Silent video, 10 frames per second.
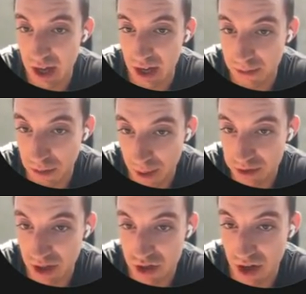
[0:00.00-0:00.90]
it could be
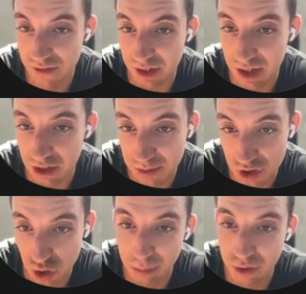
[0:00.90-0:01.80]
website traffic, it could be
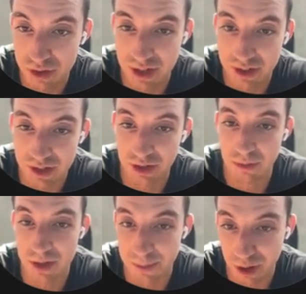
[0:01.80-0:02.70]
job postings, it could
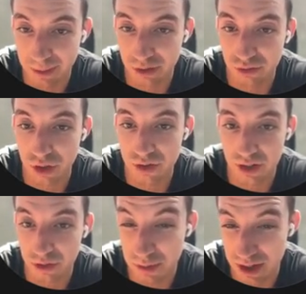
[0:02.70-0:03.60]
be department growth,
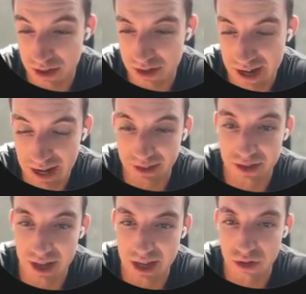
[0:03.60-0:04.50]
it could be tech
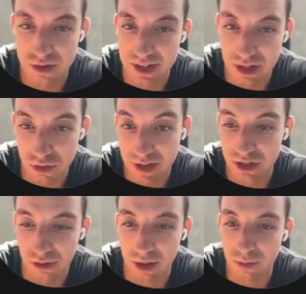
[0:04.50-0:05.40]
that they use that you
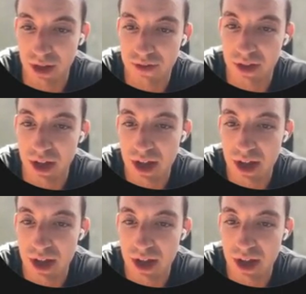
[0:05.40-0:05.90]
integrate with,